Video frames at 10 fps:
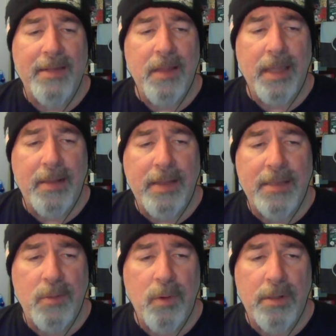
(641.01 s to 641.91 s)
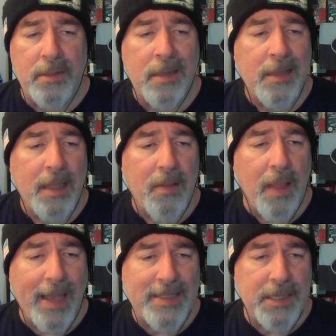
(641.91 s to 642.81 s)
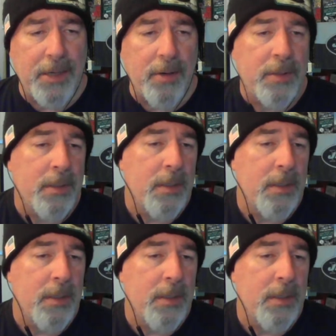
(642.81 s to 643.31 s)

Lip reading: as likely as it was last year.